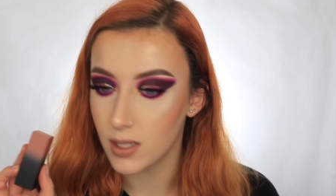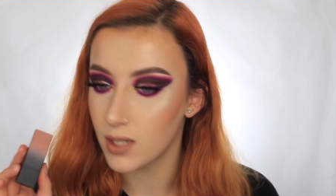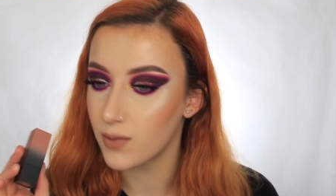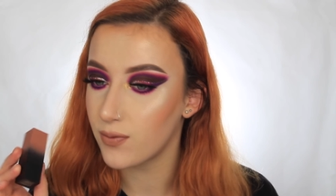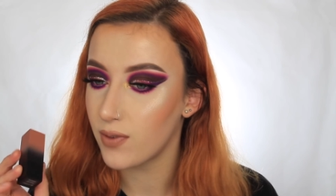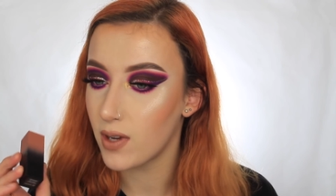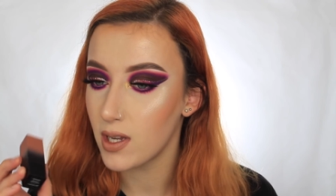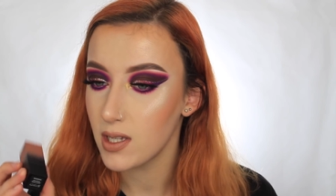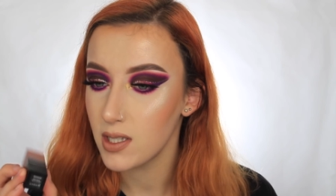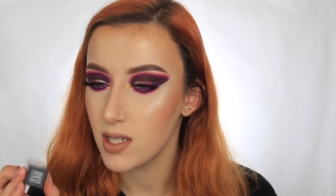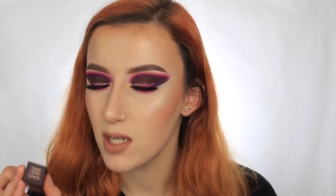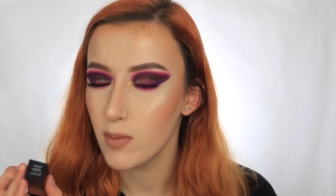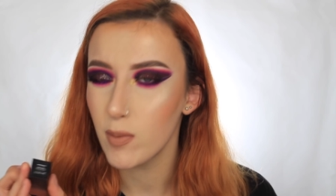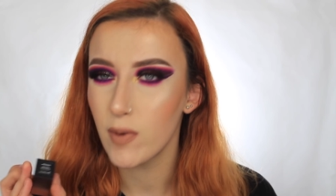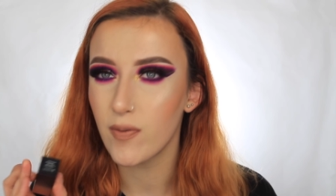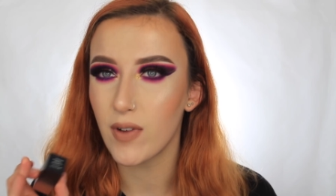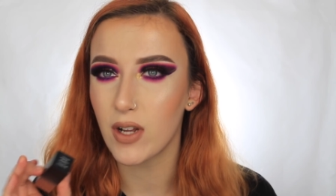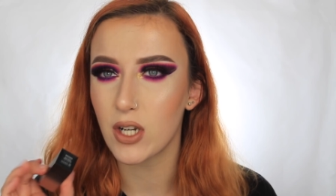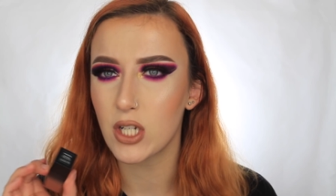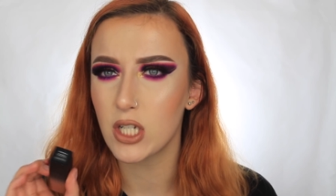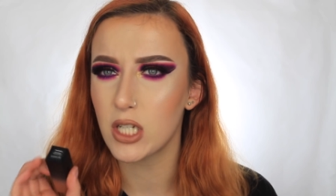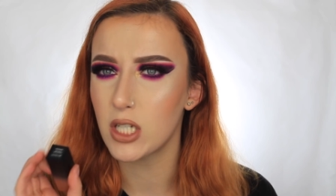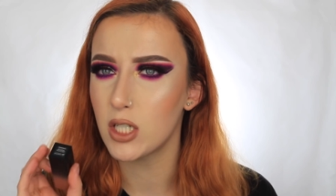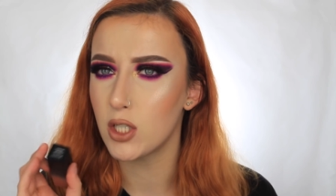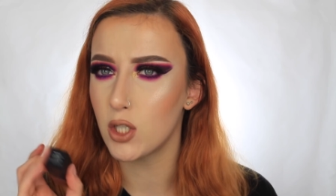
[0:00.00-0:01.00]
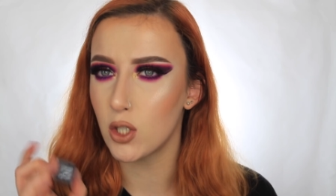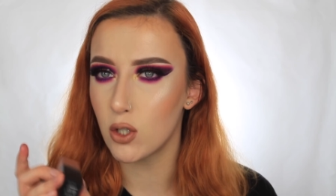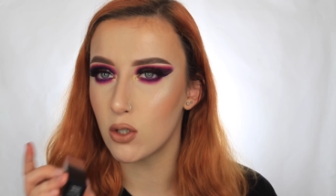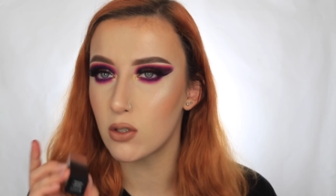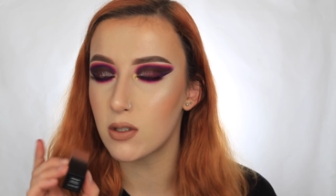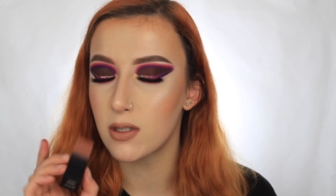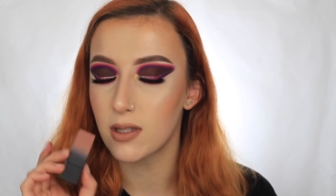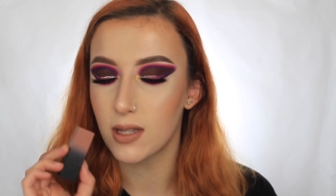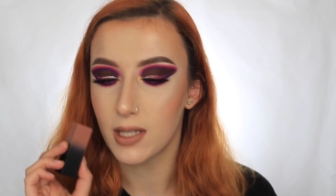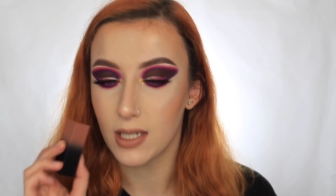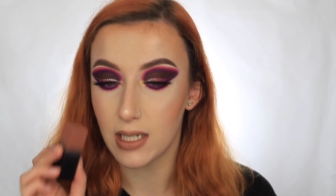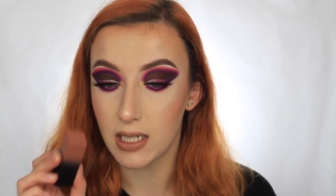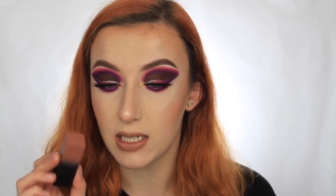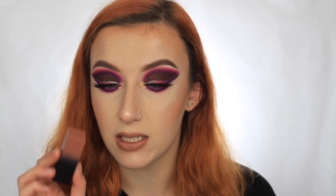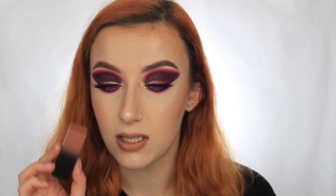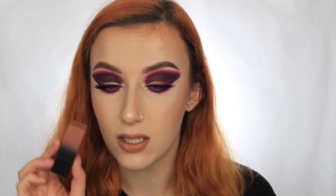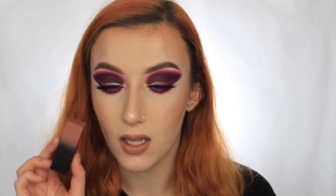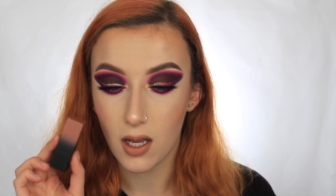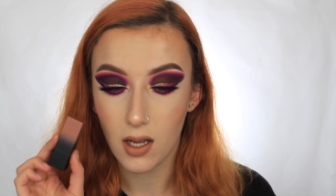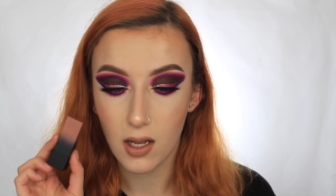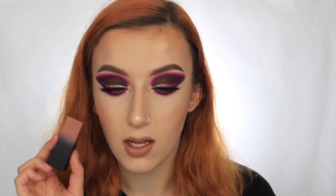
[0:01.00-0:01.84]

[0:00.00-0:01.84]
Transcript: The first time I've actually used these